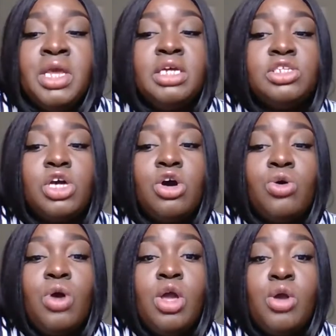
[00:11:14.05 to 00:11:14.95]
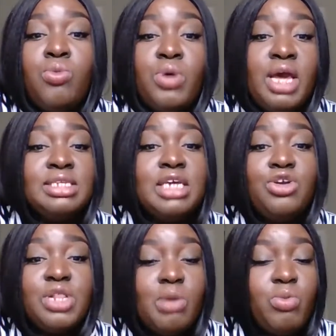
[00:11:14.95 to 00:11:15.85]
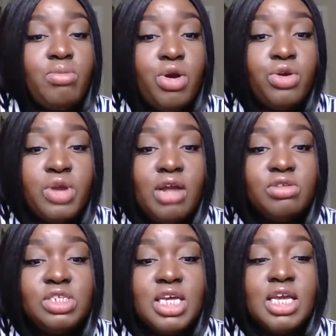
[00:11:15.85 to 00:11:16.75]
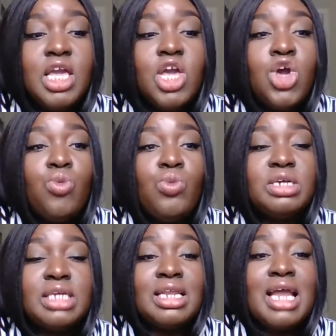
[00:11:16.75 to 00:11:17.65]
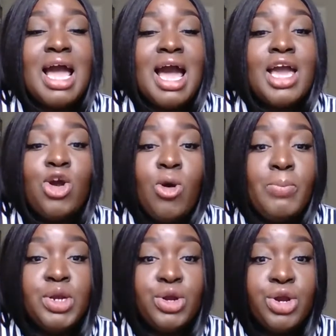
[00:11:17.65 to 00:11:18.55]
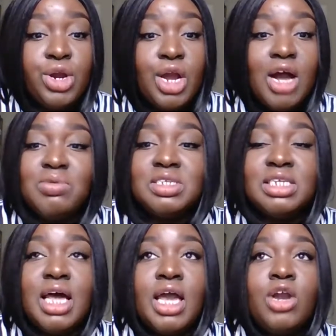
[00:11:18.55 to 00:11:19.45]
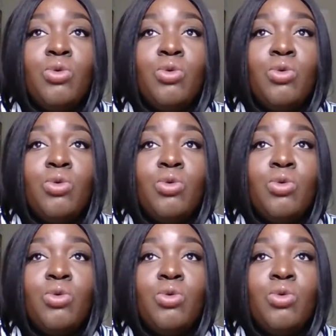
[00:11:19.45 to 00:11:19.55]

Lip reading: So when I tell you that premarital counseling was an eye opener, I was like,